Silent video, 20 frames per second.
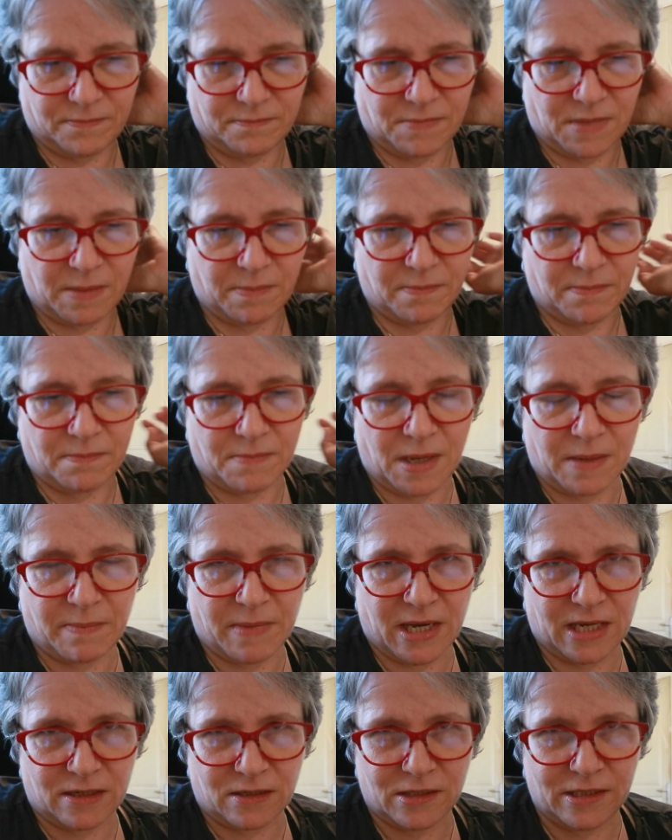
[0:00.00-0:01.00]
my my
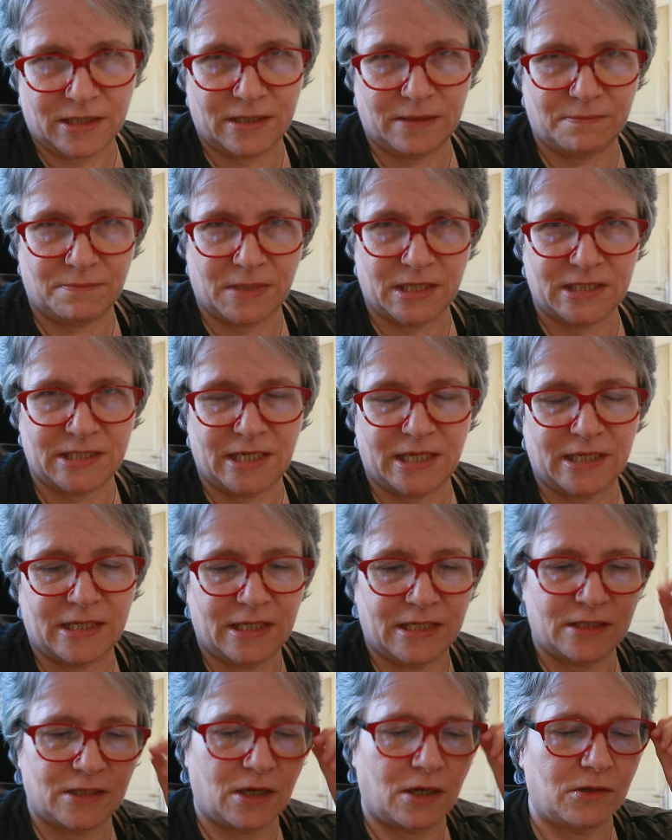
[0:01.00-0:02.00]
Madeline, my
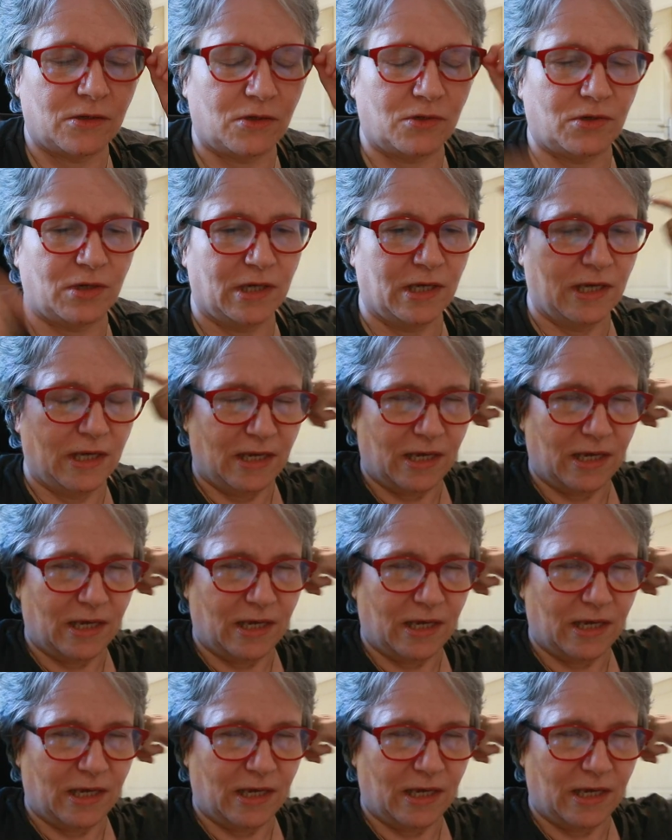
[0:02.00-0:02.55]
standing toddler.